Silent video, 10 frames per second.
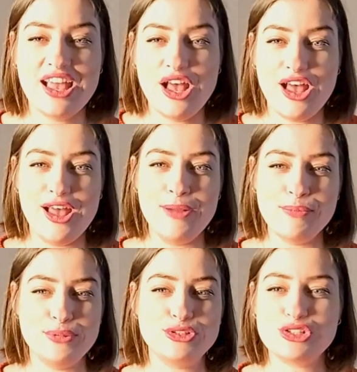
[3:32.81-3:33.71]

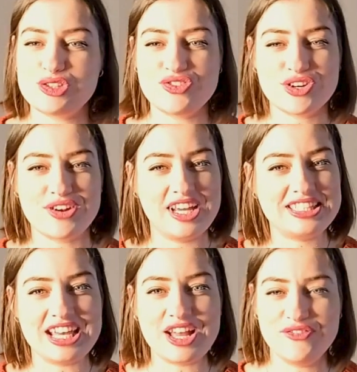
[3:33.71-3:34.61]
But just for
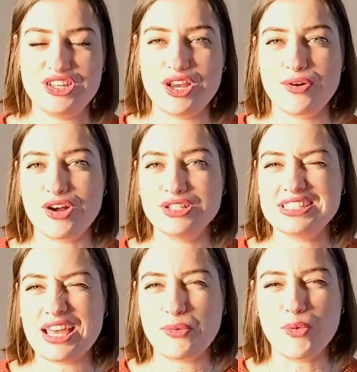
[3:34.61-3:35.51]
creating video
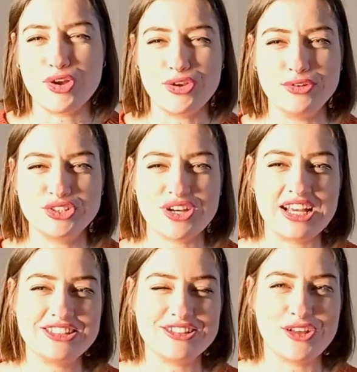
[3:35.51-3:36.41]
content, what you're trying
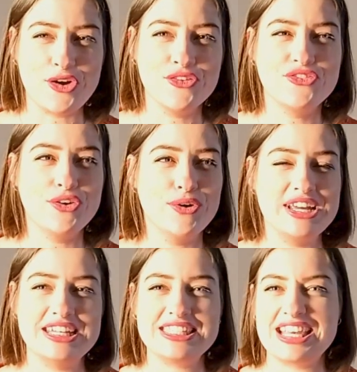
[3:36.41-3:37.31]
to go for
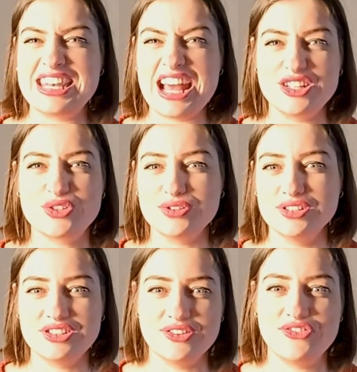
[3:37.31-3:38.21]
is a natural
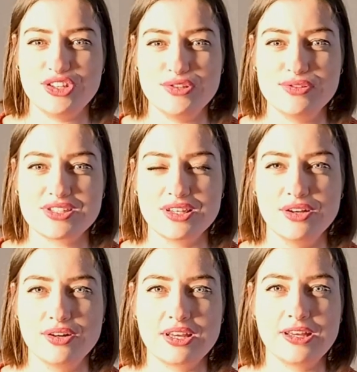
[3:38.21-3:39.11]
diffused look.